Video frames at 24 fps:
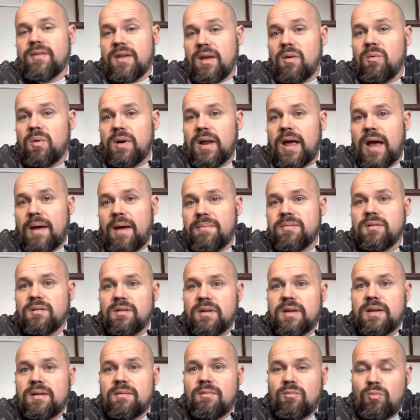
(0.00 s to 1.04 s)
it would
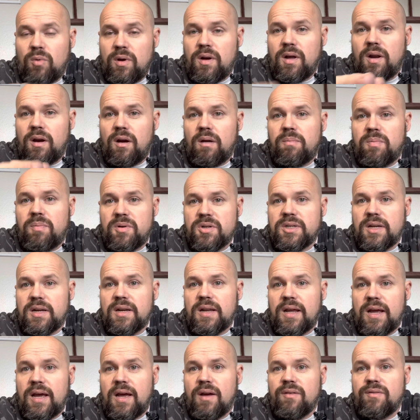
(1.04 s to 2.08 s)
absolutely 100%
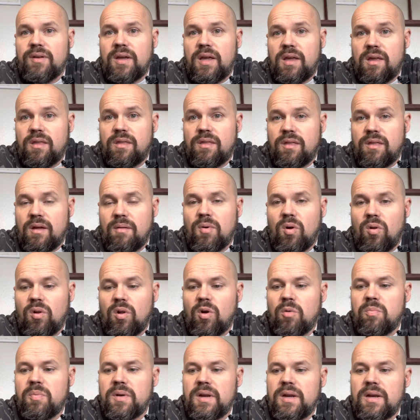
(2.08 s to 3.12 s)
have a thumb hole
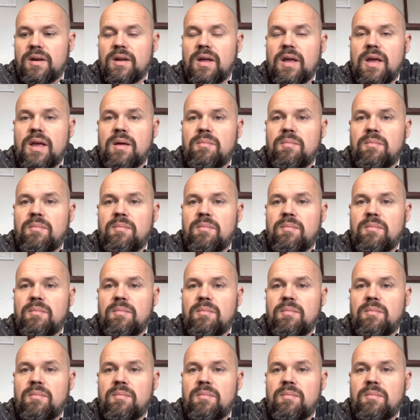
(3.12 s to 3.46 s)
opening,